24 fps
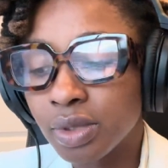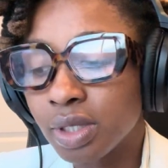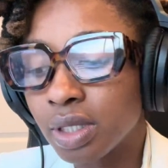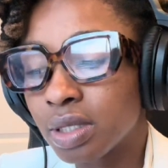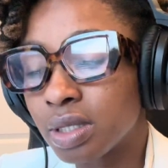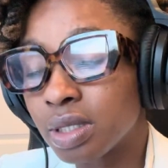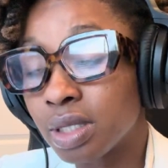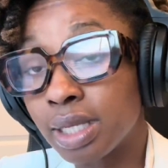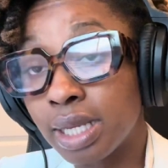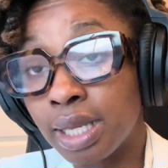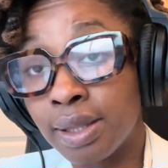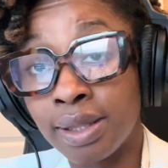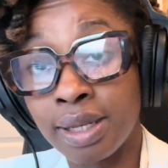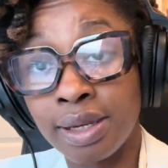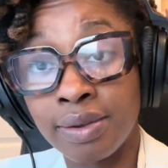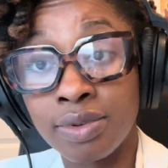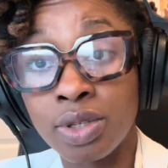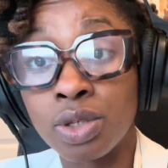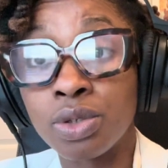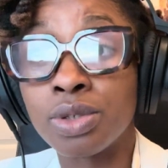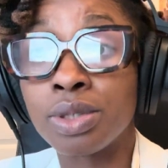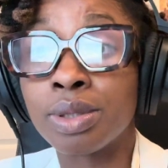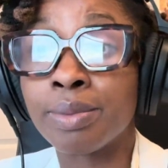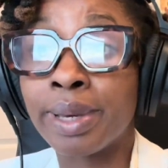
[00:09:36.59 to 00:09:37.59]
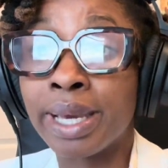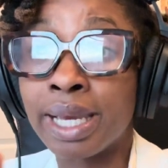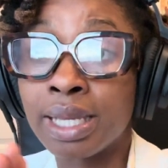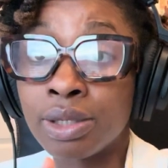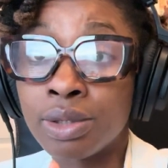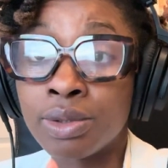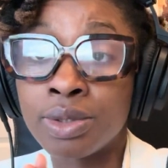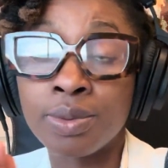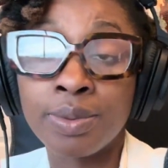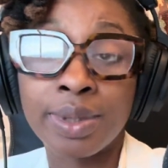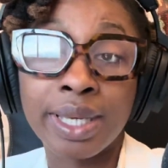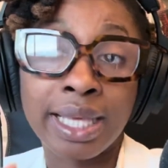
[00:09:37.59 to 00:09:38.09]
So now that I've told you the bad
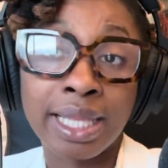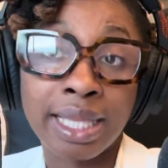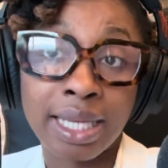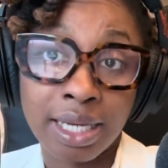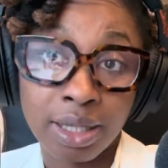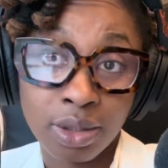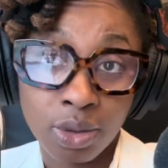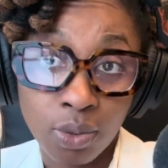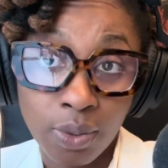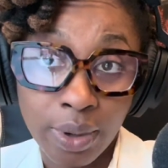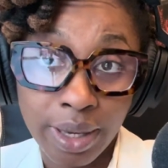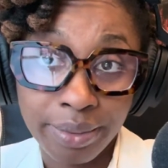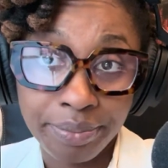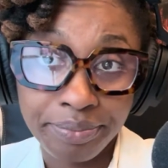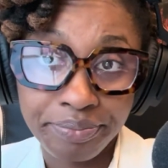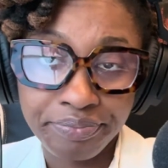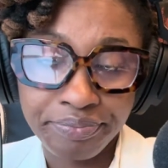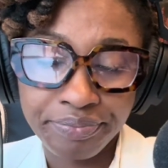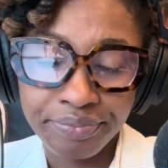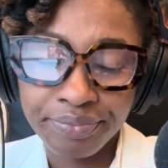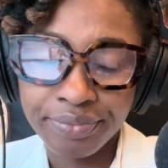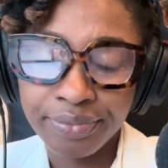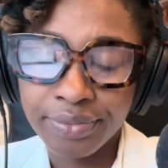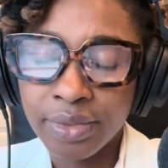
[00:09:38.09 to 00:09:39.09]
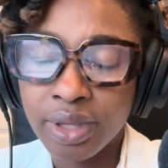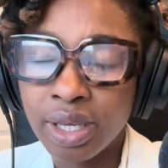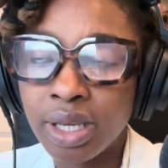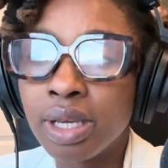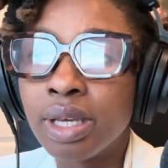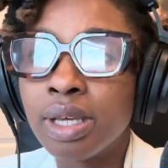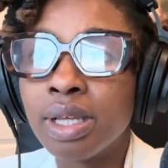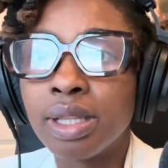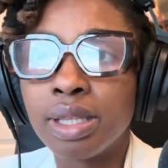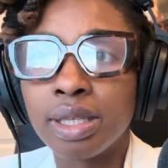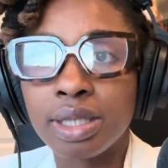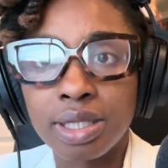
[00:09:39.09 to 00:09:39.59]
news and we got that out the way,
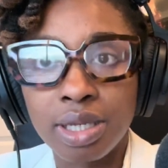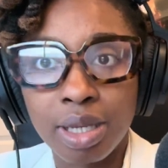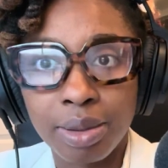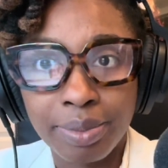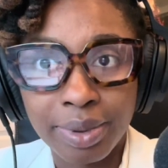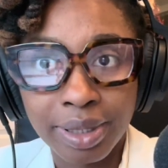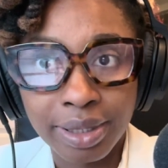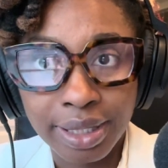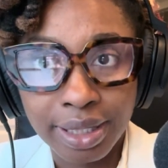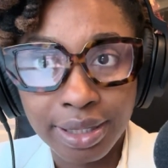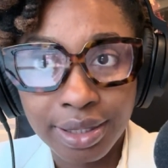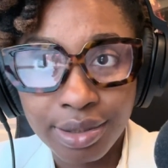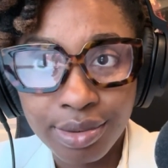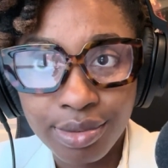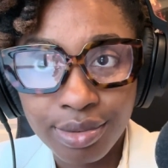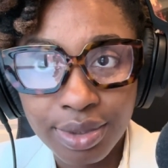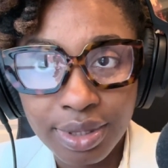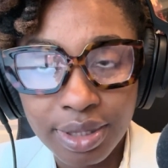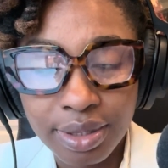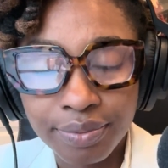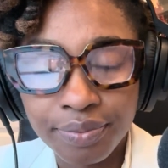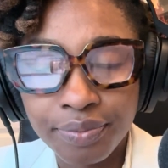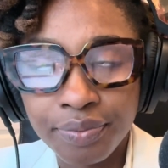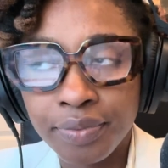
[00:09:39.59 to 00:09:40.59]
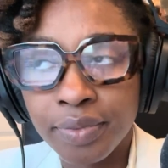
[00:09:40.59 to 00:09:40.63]
let's talk about the good news.